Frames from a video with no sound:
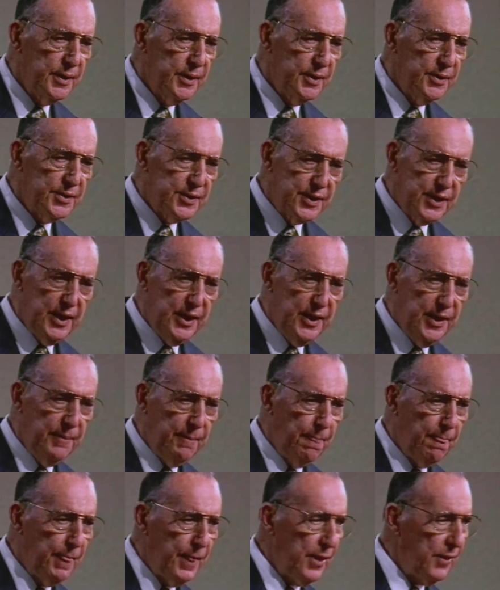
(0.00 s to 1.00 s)
You see,
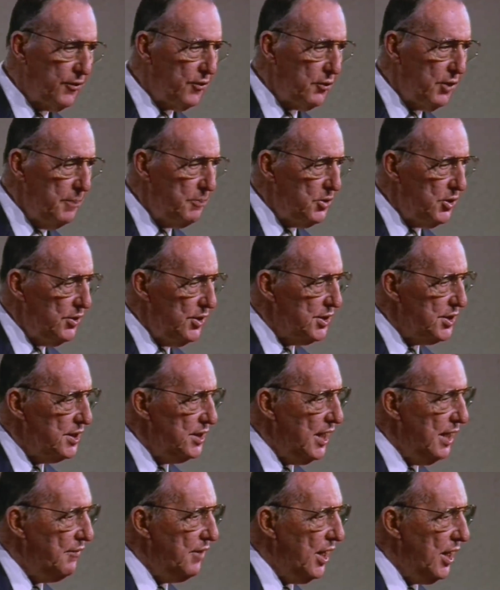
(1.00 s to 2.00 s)
the scripture is
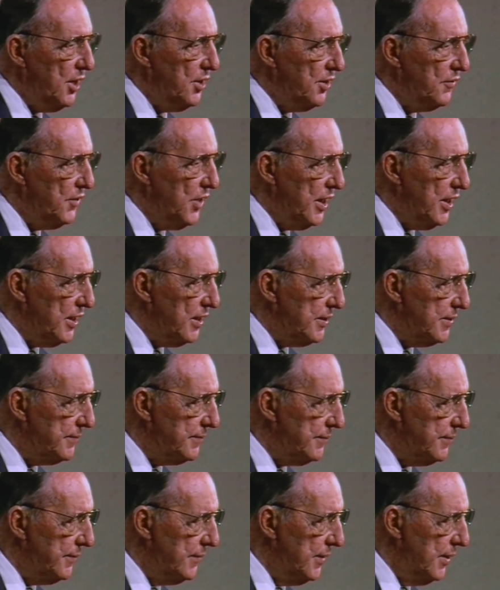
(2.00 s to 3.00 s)
never out of date.
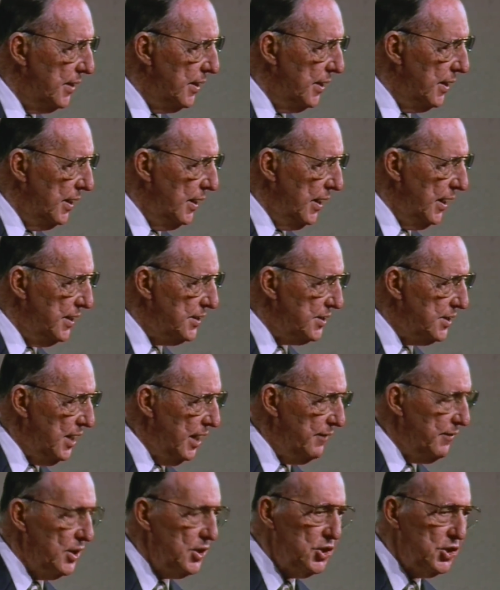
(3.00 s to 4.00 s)
It's
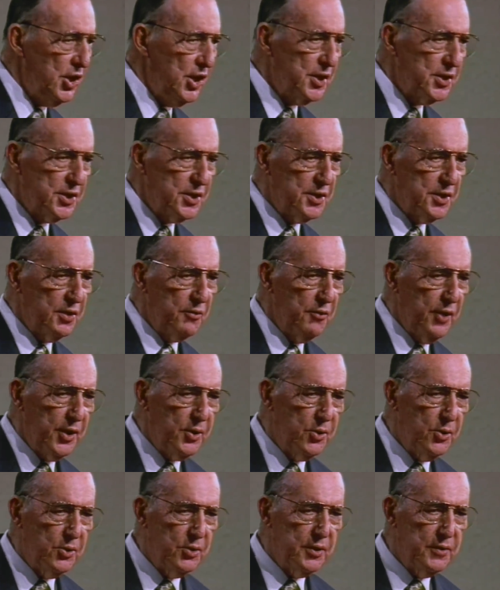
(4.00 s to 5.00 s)
never just the
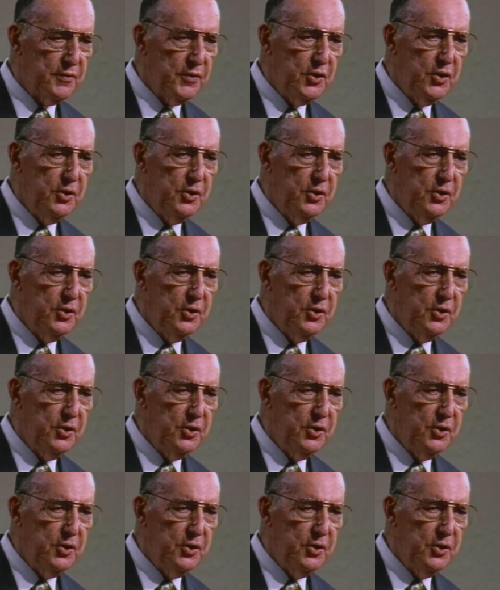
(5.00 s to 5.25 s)
record of